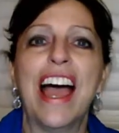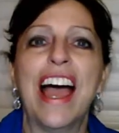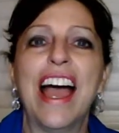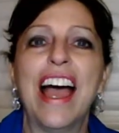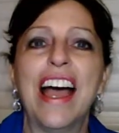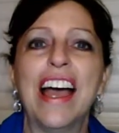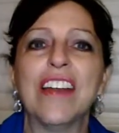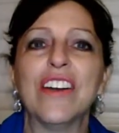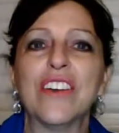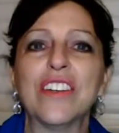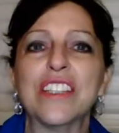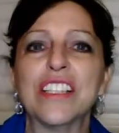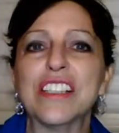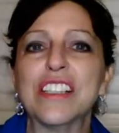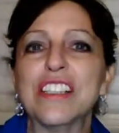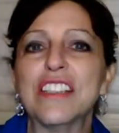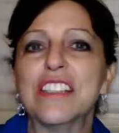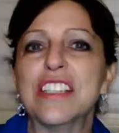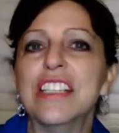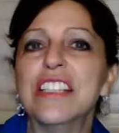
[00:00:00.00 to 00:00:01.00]
Or
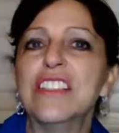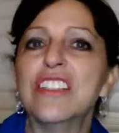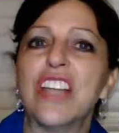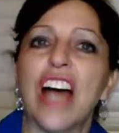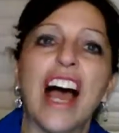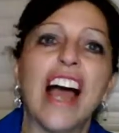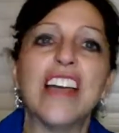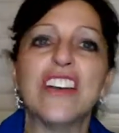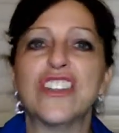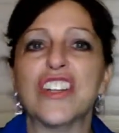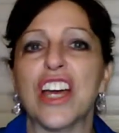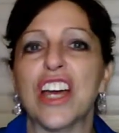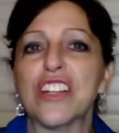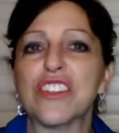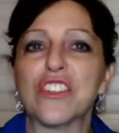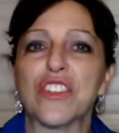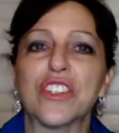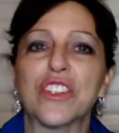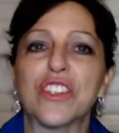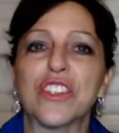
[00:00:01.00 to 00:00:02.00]
this is the
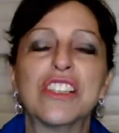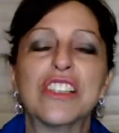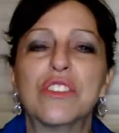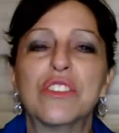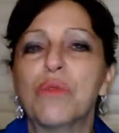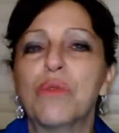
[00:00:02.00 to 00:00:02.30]
digest, or this,